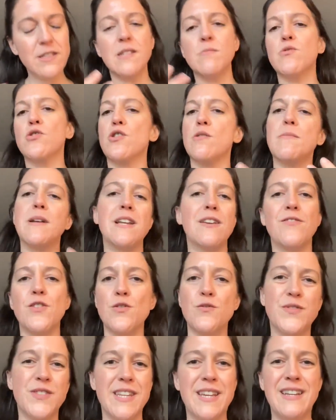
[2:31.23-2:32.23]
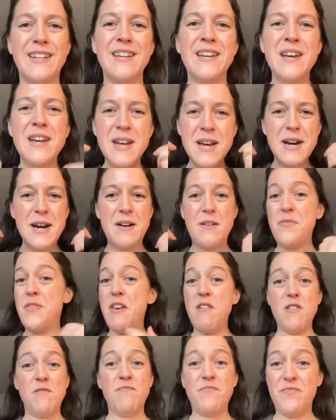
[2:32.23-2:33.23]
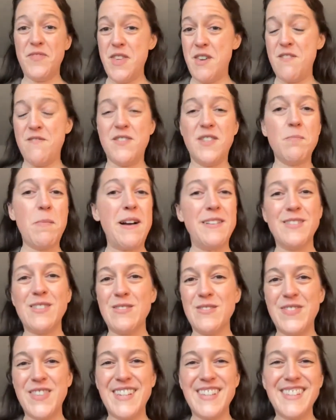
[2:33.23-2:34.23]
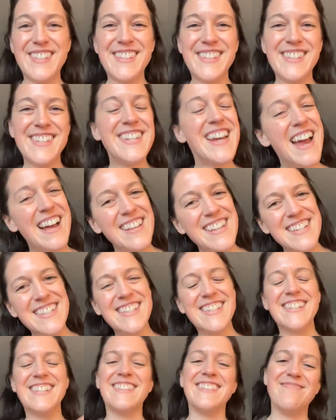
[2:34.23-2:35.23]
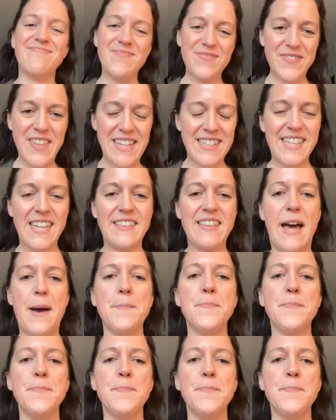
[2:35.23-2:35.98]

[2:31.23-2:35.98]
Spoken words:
I'm sure many of you have seen they've sponsored this challenge and things like that.